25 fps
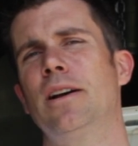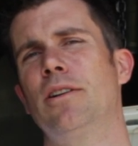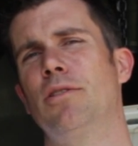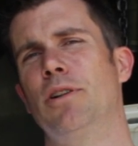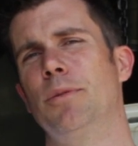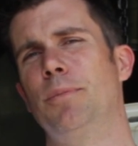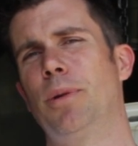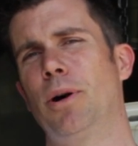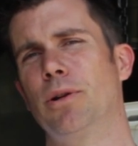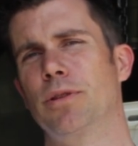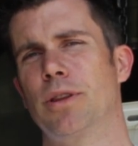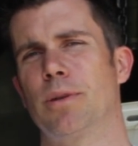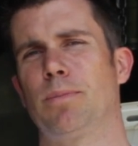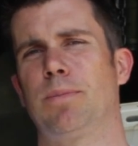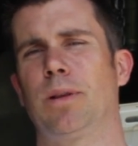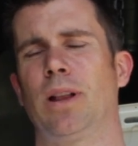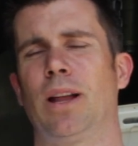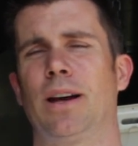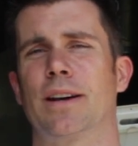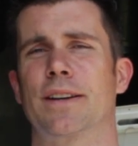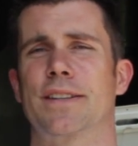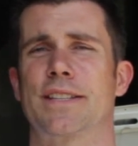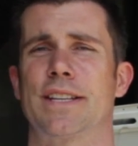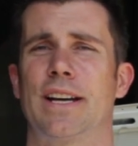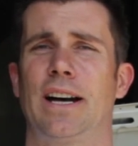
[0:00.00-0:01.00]
We pulled the
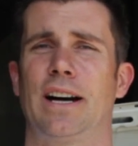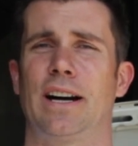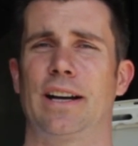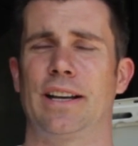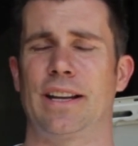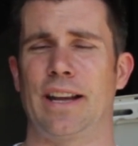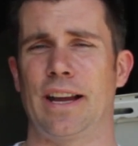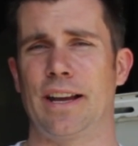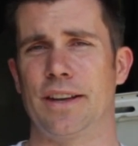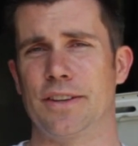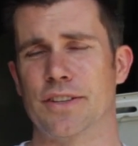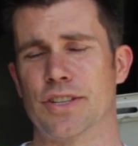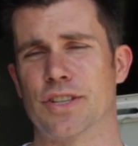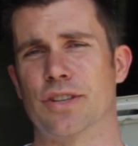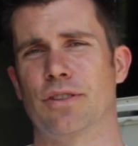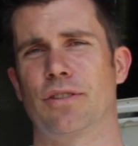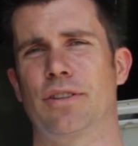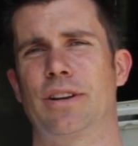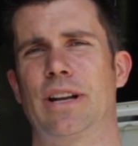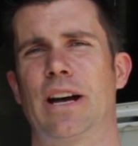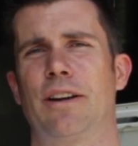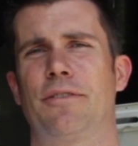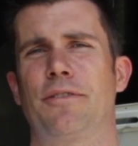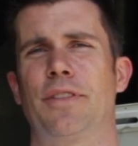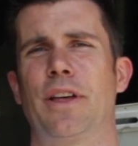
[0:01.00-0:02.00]
plugs out and sure
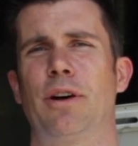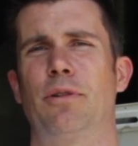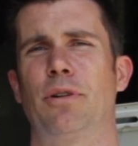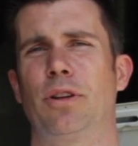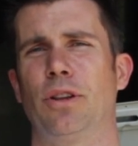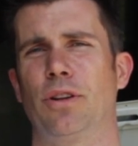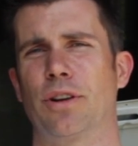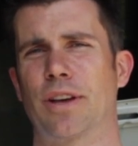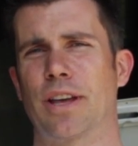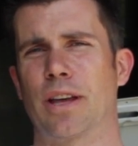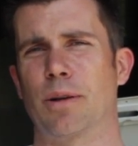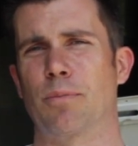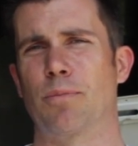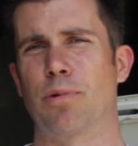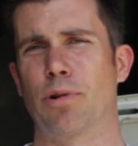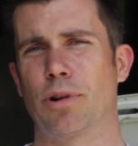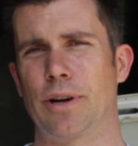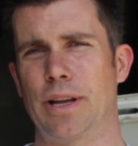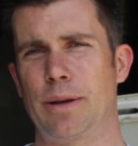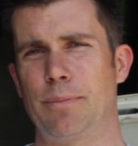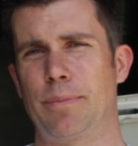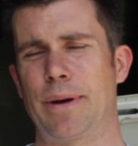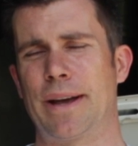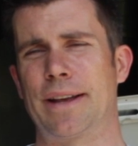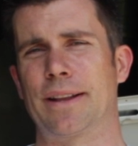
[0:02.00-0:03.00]
enough they were looking
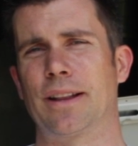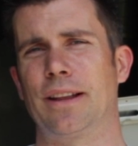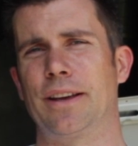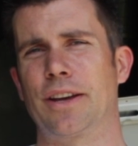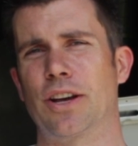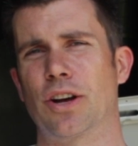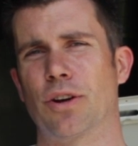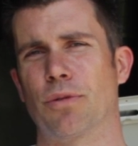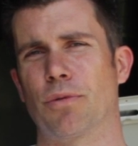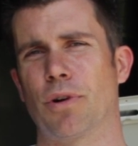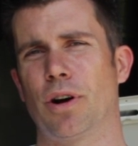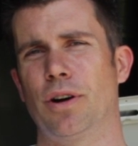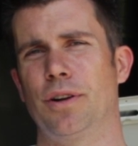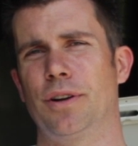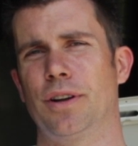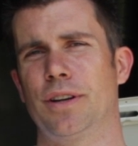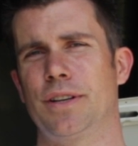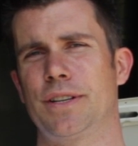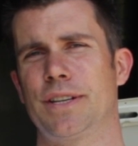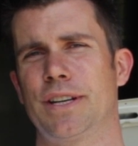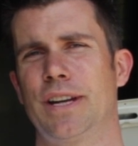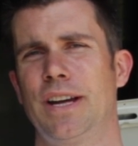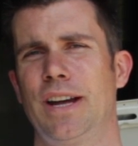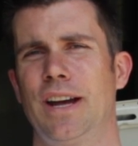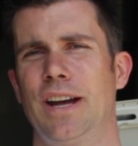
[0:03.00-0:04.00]
pretty badly corroded.